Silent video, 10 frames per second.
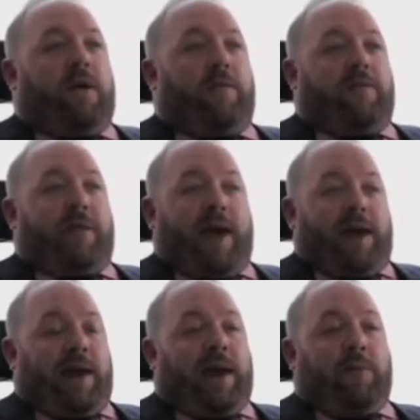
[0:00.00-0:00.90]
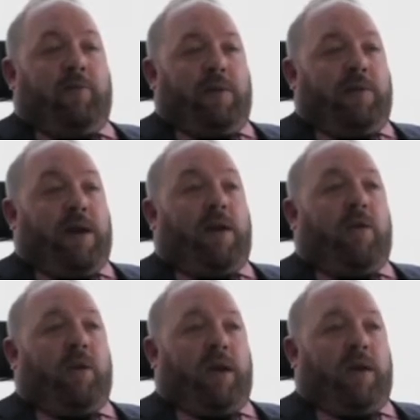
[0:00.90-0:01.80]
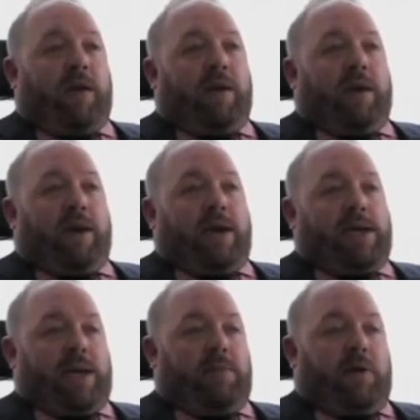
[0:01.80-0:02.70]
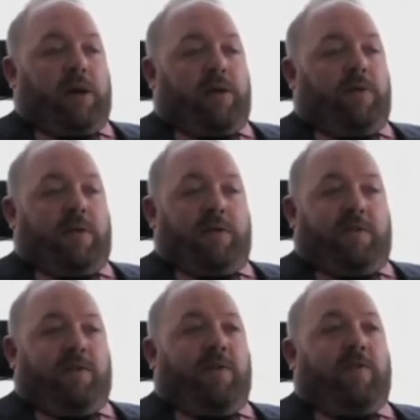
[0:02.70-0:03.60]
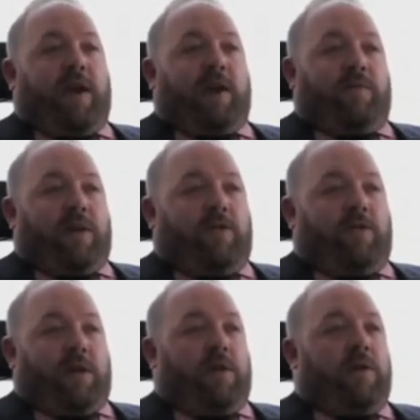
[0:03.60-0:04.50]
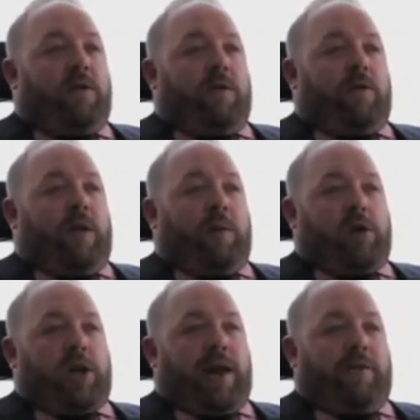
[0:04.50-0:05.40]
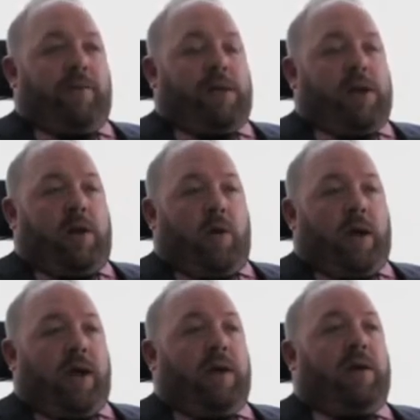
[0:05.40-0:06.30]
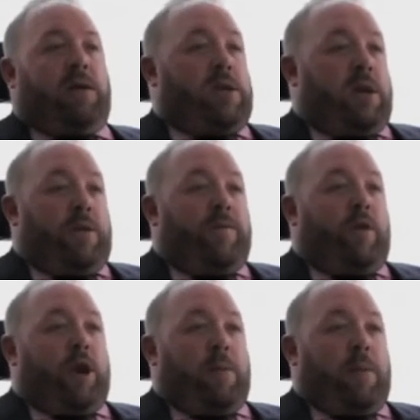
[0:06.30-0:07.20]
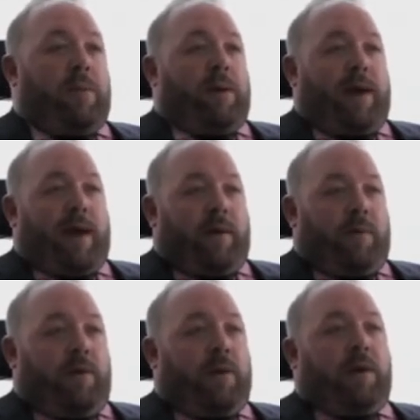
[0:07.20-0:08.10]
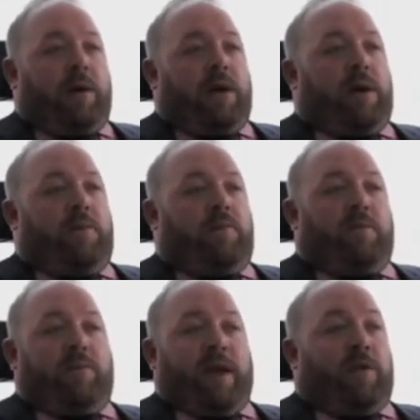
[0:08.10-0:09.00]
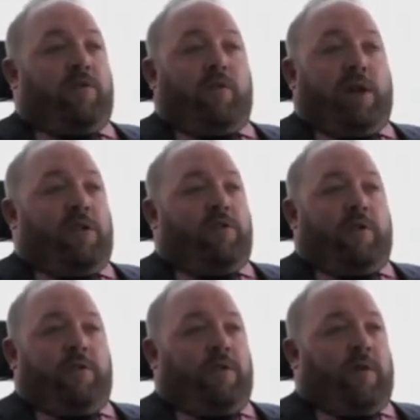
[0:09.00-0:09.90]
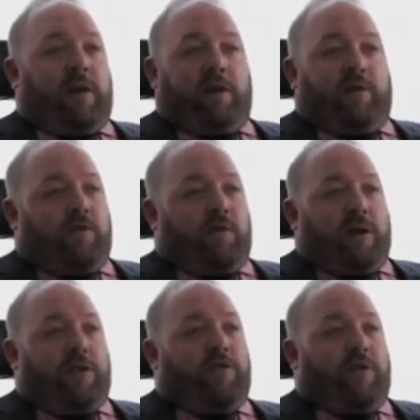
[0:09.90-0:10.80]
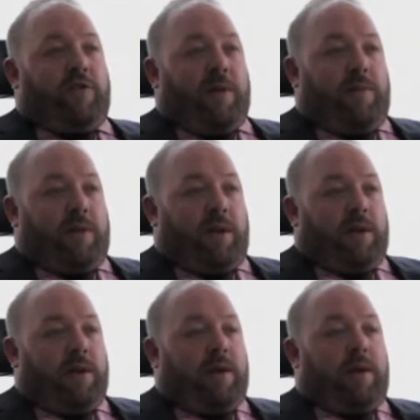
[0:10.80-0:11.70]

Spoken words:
So that enables me to unlock it easily. But I use the assistive tech feature on there, which allows me to lock it, turn the volume up and down, take screenshots if I need to screenshot something.